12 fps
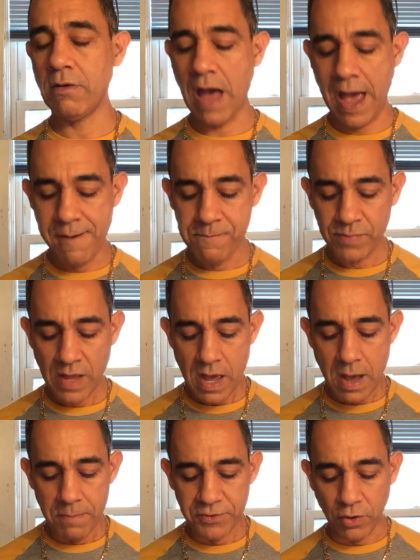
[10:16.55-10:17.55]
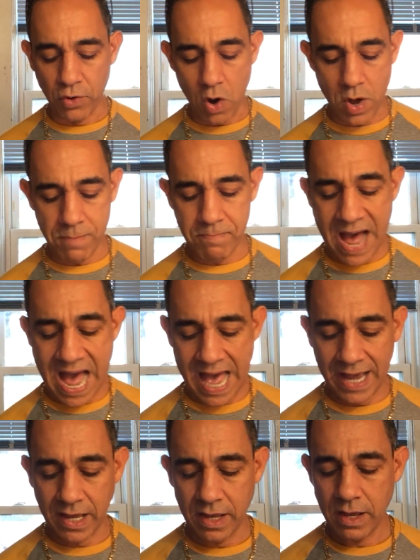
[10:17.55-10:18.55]
Okay, so going
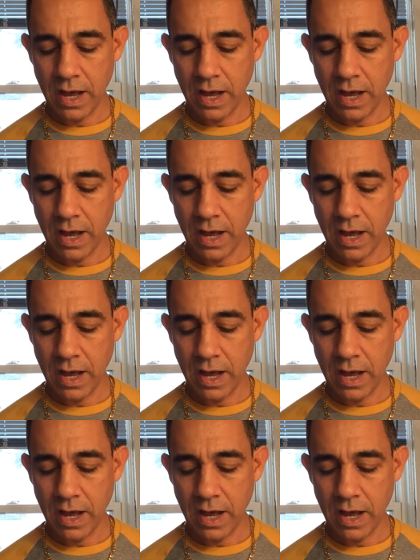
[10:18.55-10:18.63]
back,